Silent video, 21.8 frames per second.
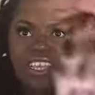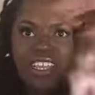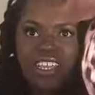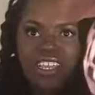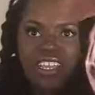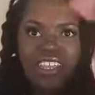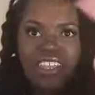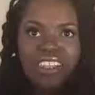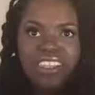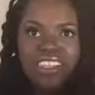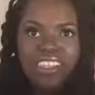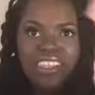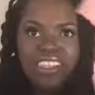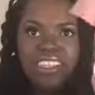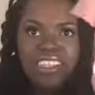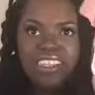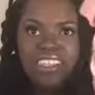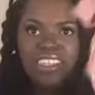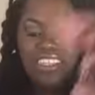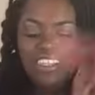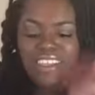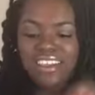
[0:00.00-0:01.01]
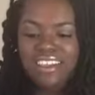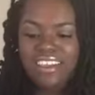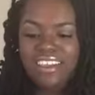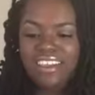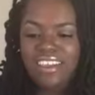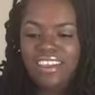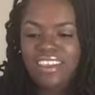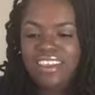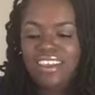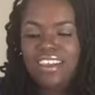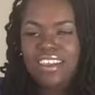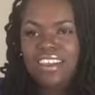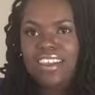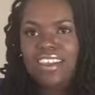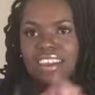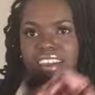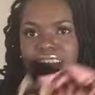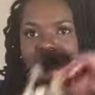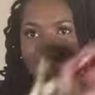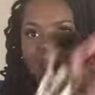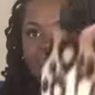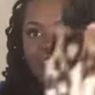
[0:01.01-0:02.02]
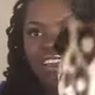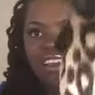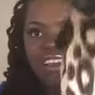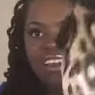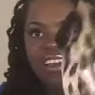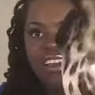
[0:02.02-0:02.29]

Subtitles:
Nobody speaks.